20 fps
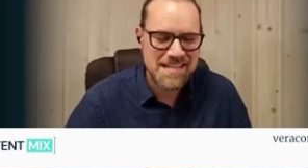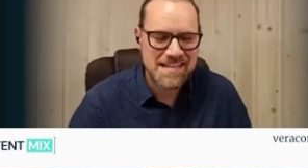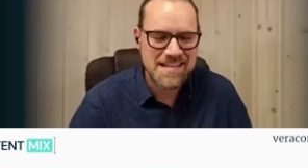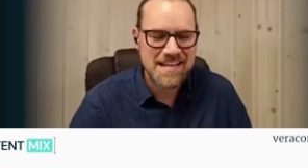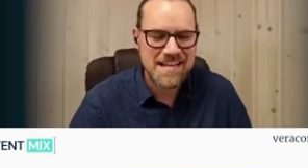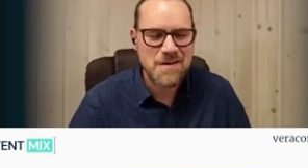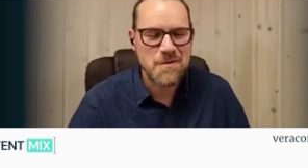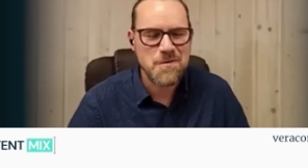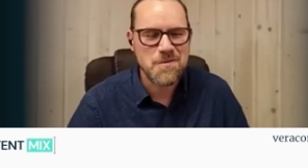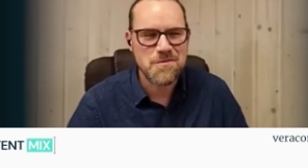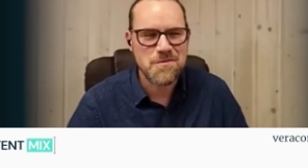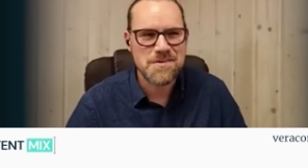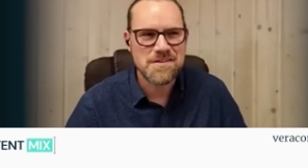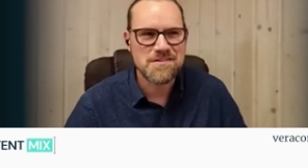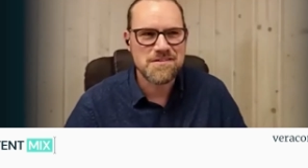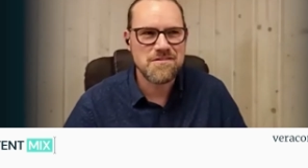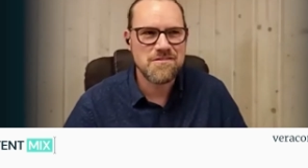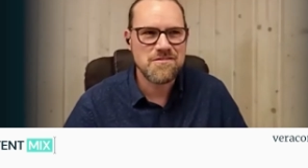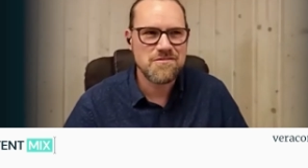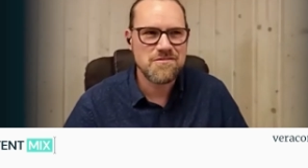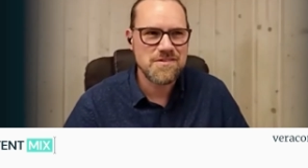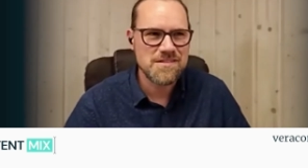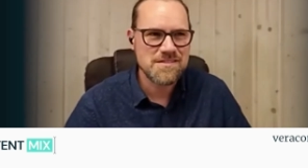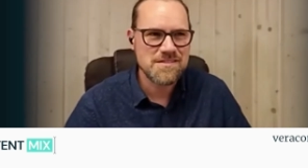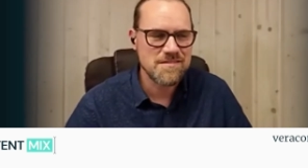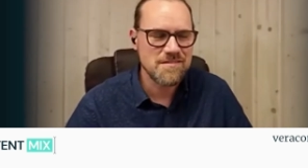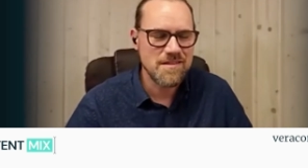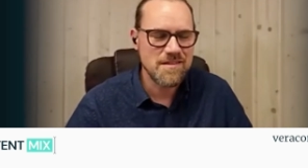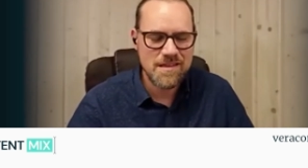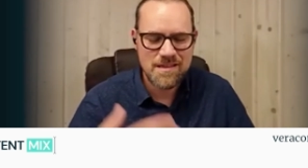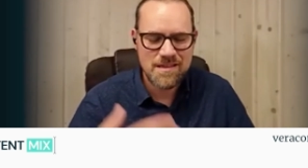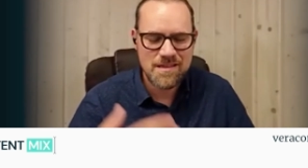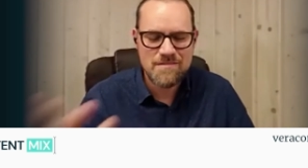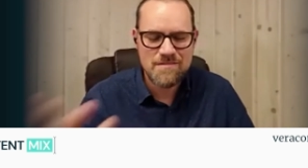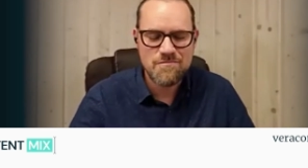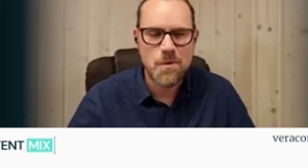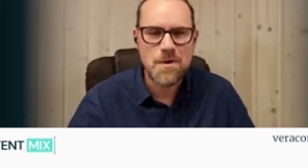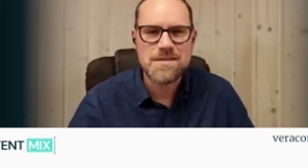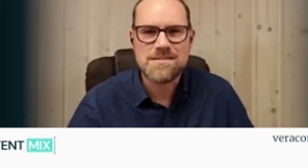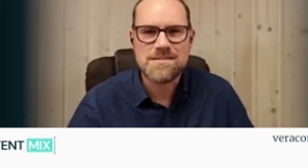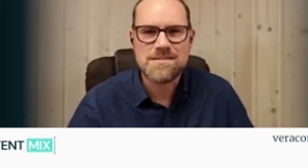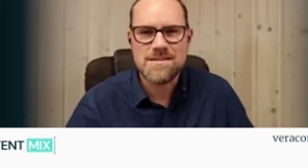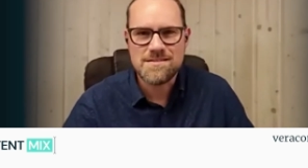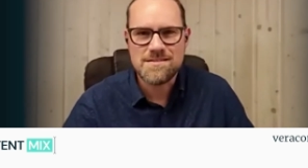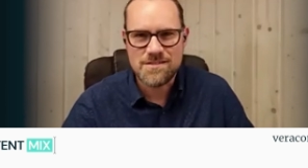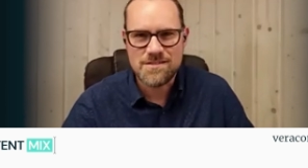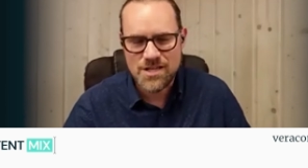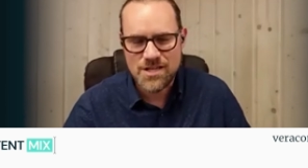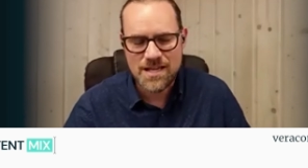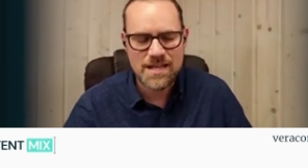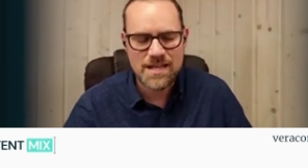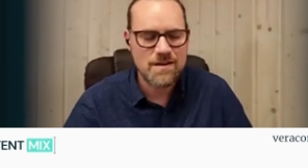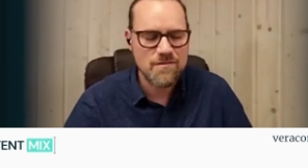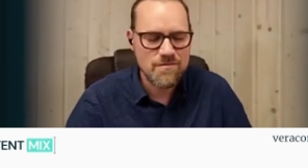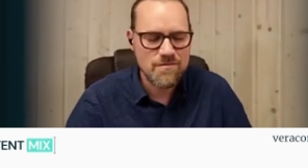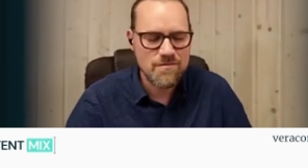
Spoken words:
out all the invoices and checking everything.